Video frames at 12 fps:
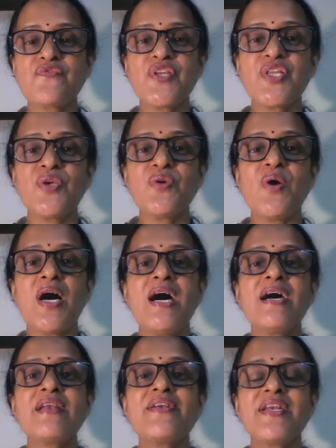with you
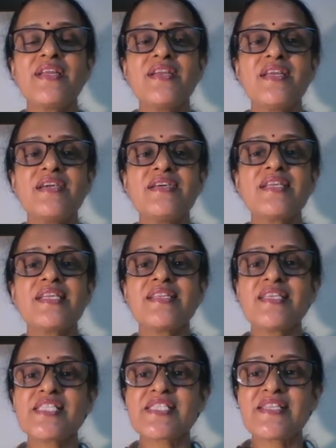are written here in
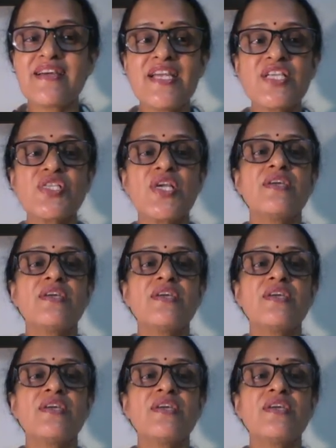this slide.